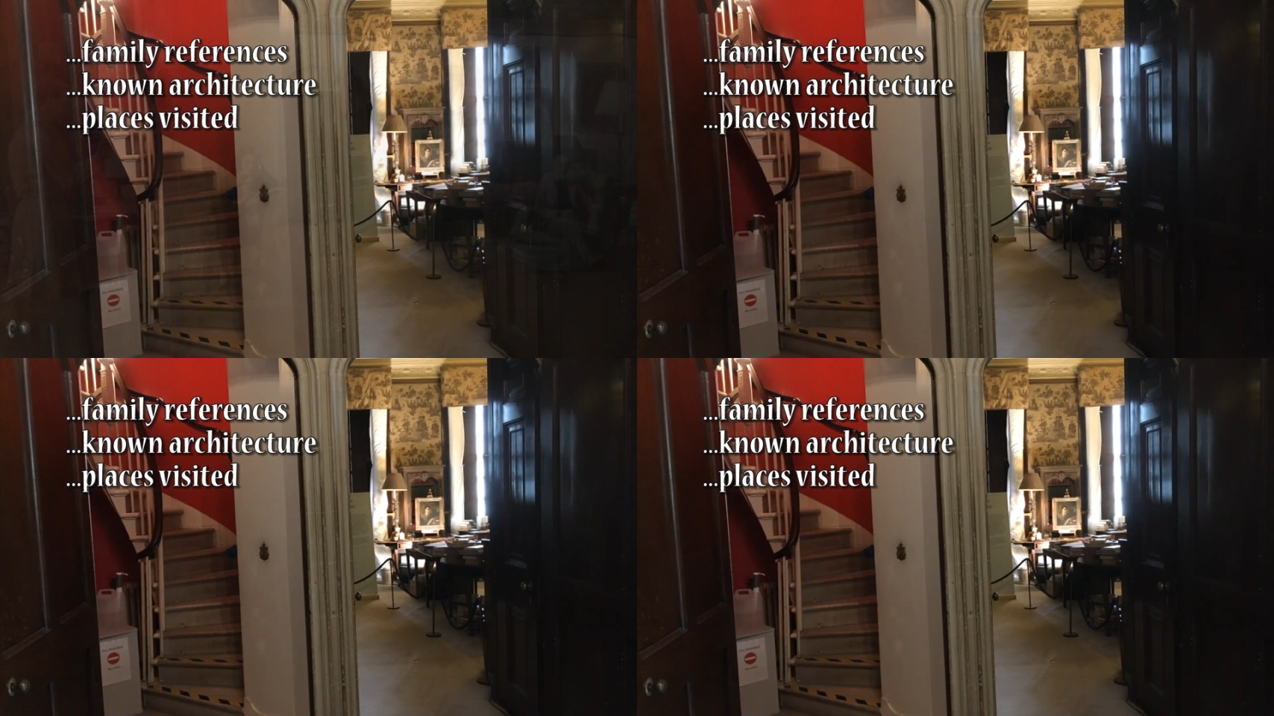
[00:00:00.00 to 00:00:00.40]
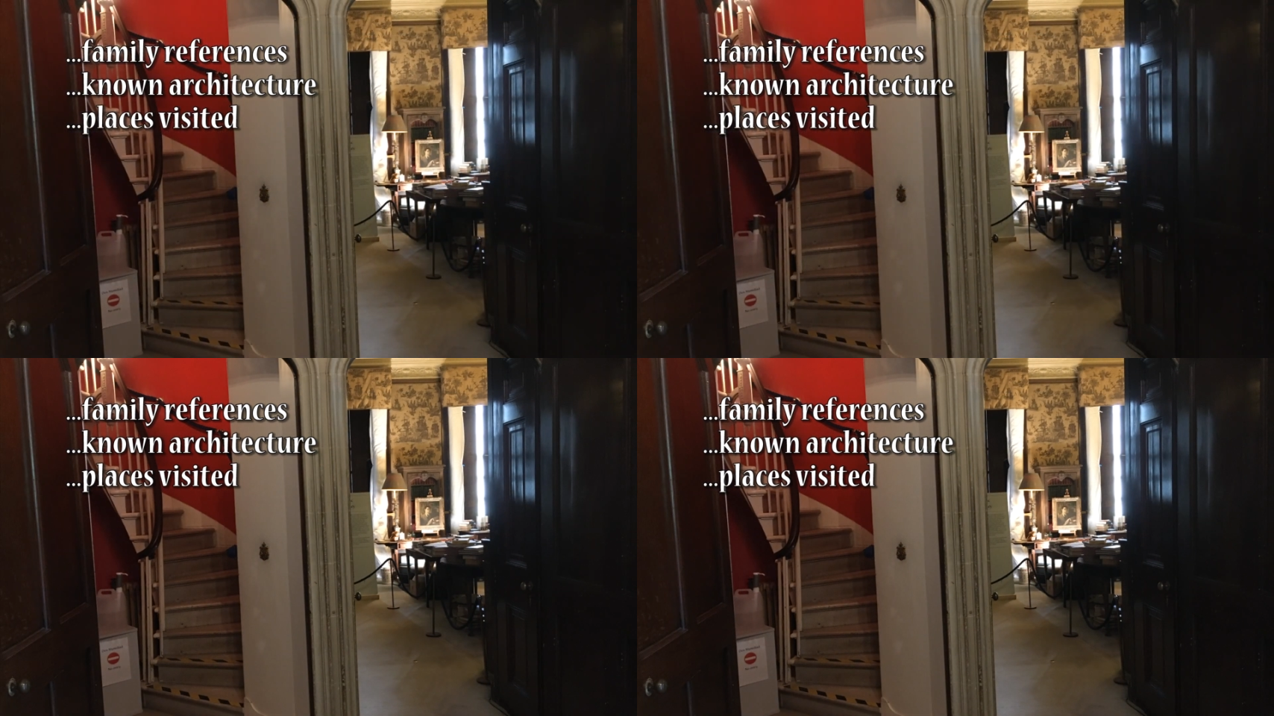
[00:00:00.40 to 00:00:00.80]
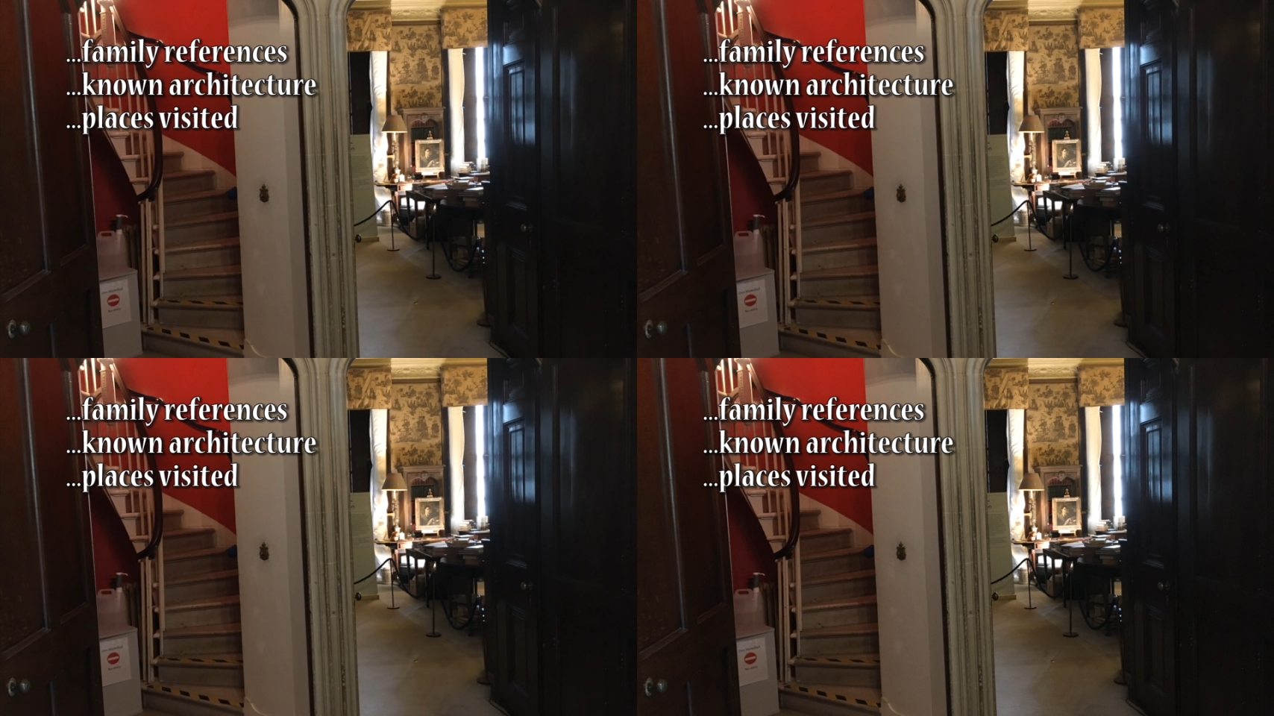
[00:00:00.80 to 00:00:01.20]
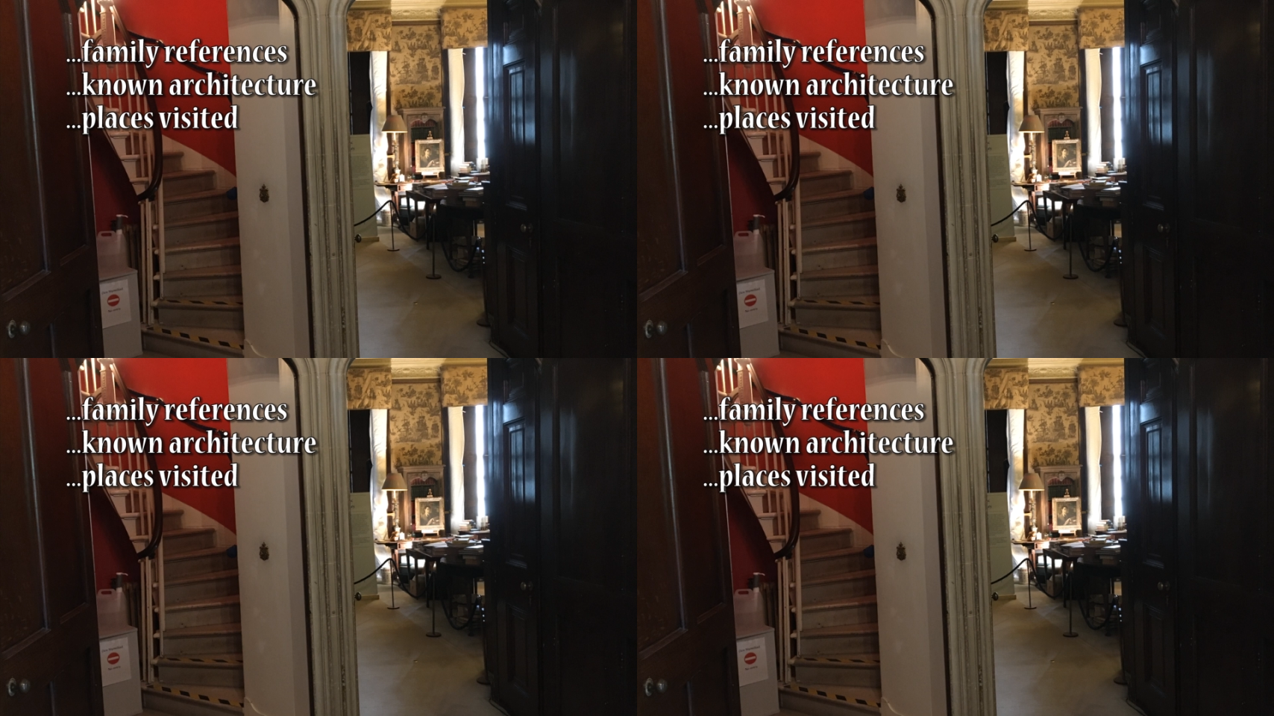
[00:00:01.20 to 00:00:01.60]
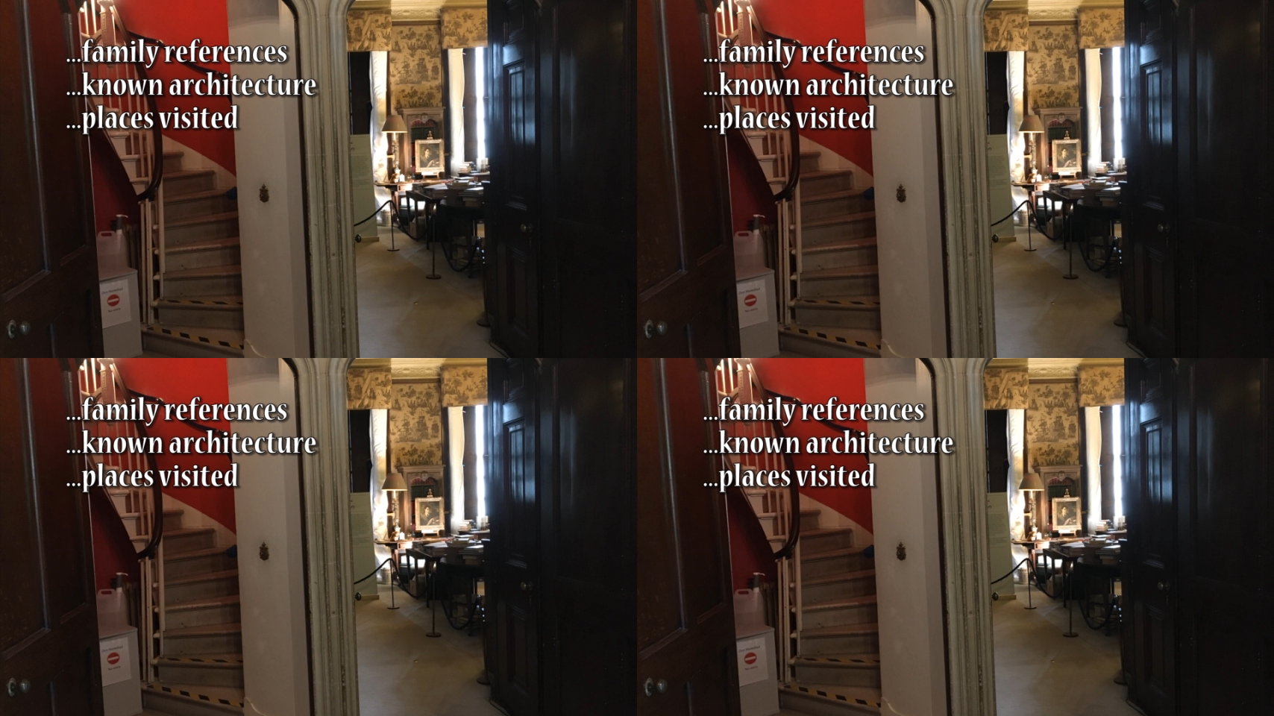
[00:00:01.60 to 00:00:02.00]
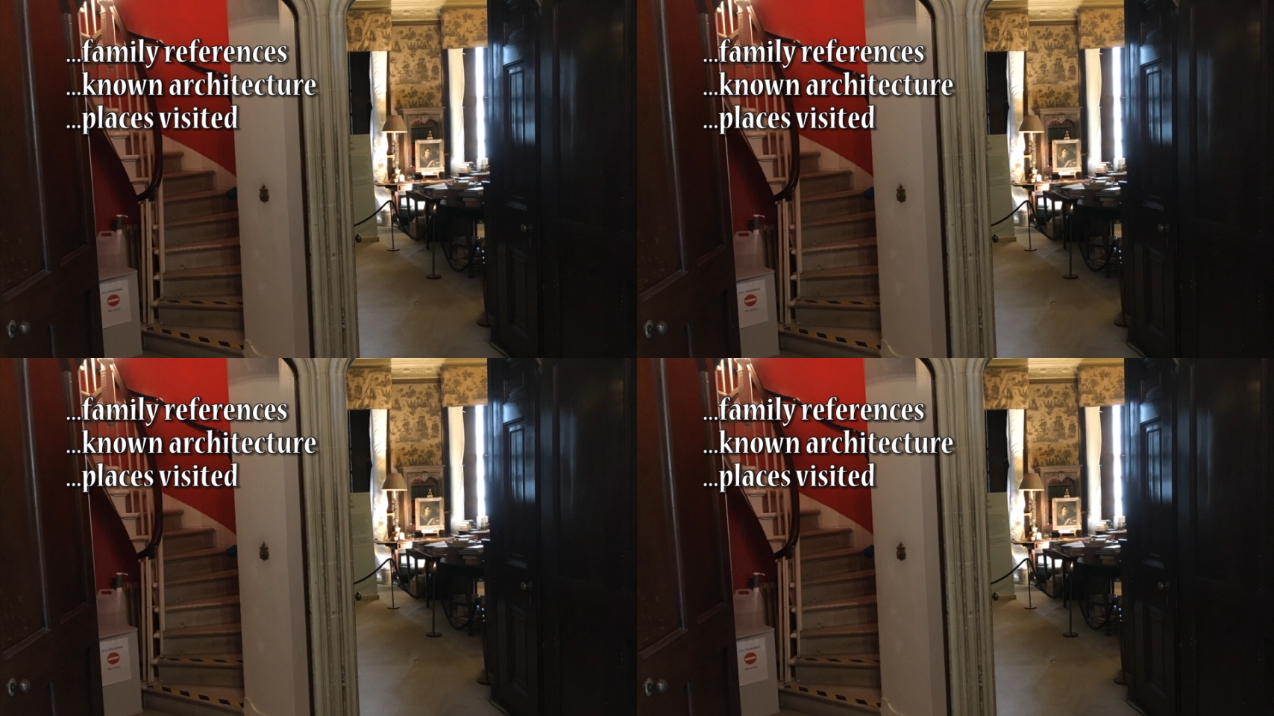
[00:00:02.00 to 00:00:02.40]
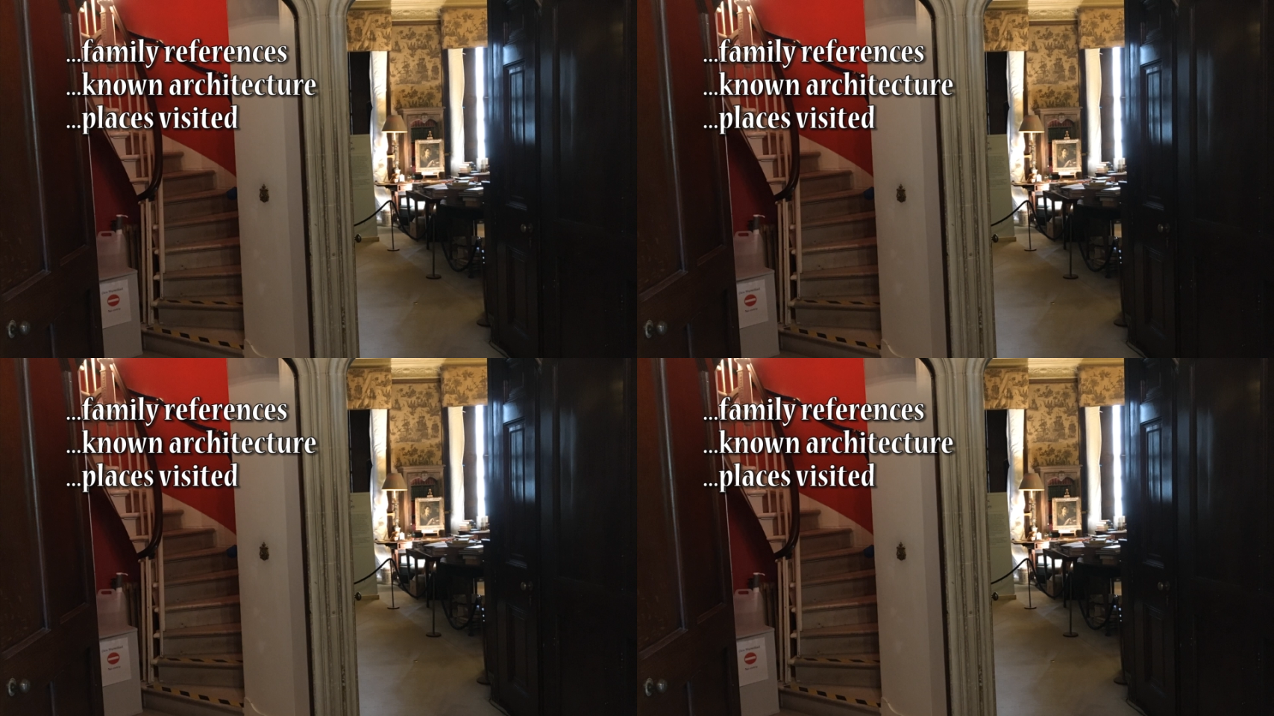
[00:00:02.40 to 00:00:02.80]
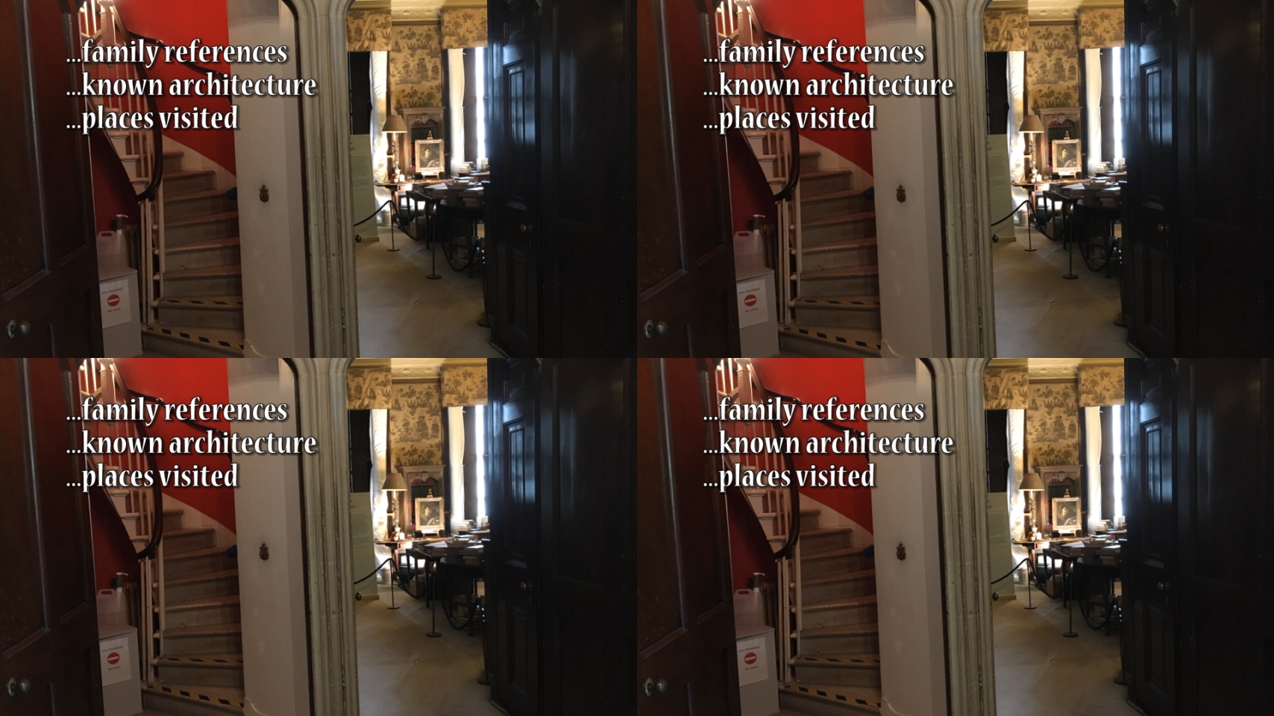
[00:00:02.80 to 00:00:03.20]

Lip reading: No face is visible, so there are no lips to read.